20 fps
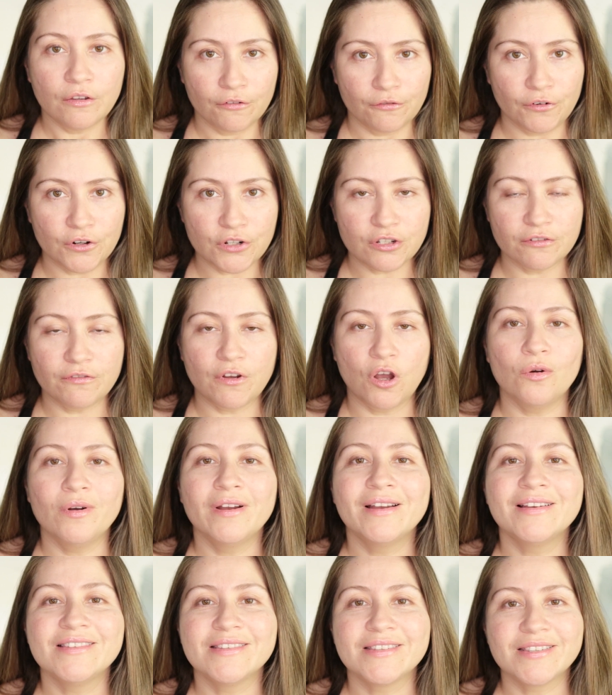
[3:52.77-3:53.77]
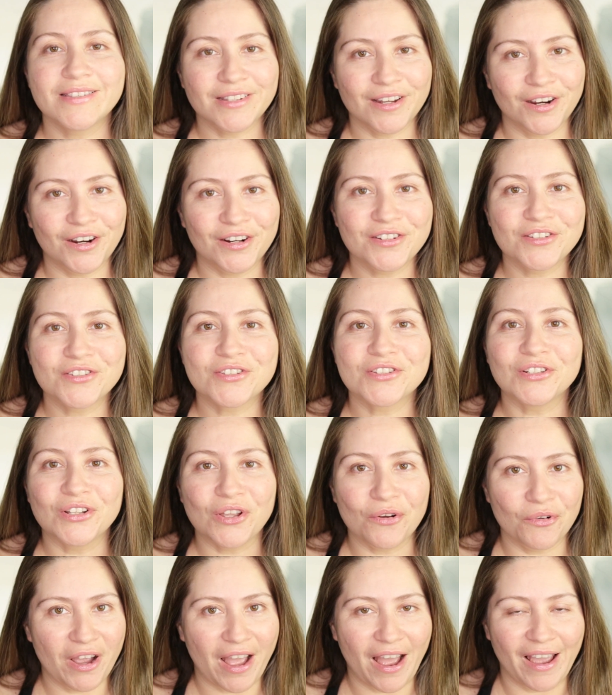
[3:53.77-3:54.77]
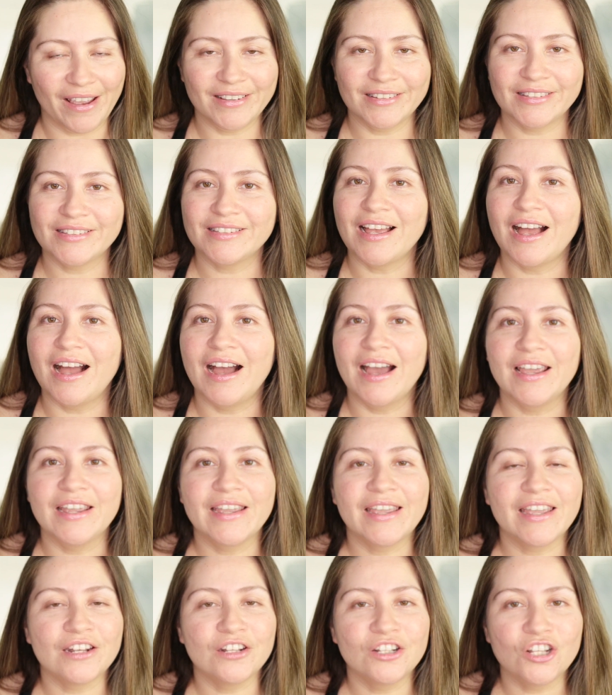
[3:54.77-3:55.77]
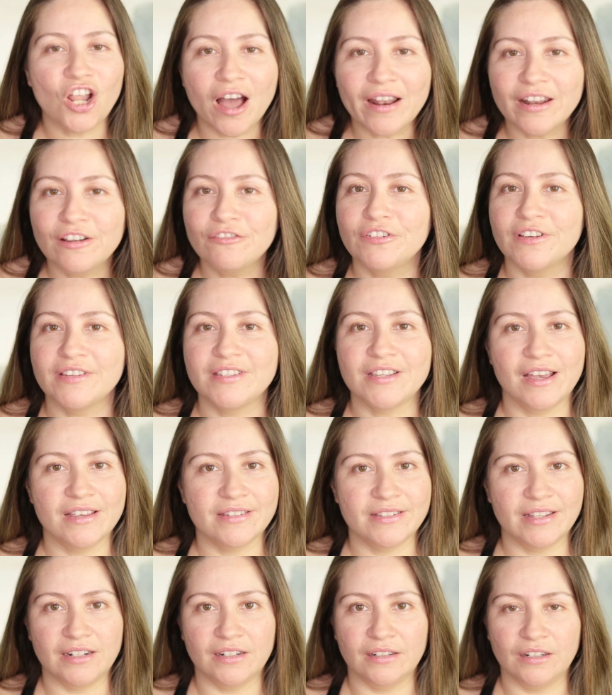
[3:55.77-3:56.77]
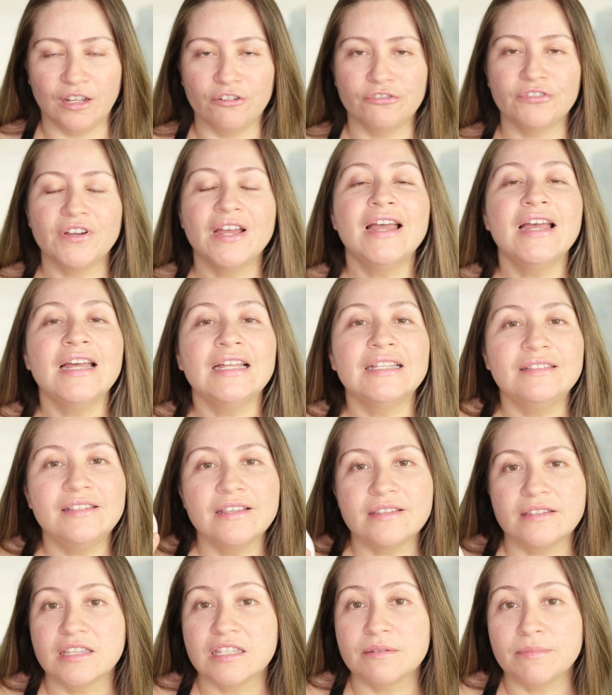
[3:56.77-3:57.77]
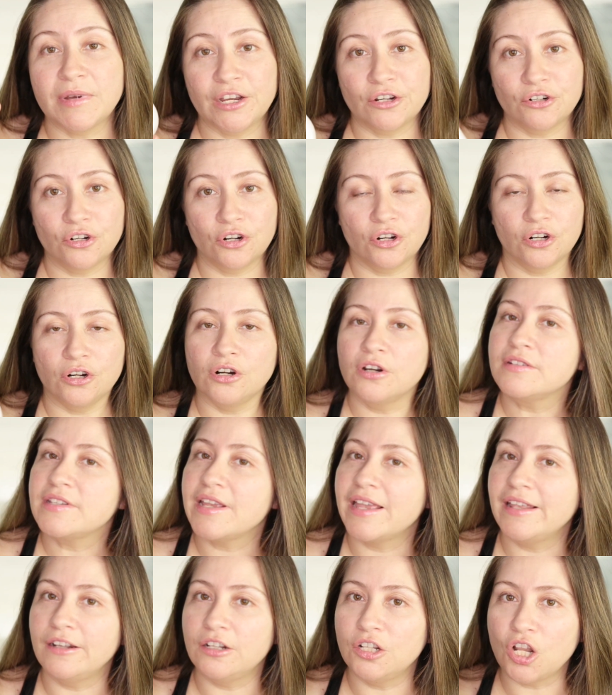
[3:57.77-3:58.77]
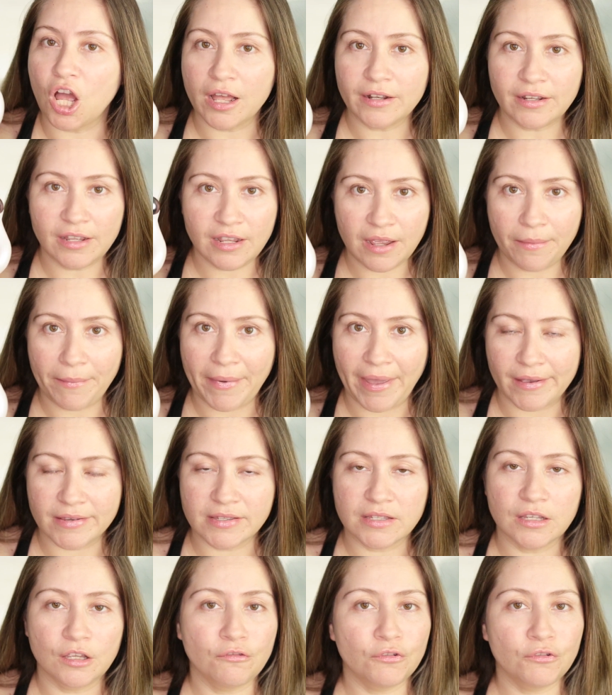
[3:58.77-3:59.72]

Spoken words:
First of all, start slow, guys. I cannot emphasize that enough. This is microcurrent and not EMS.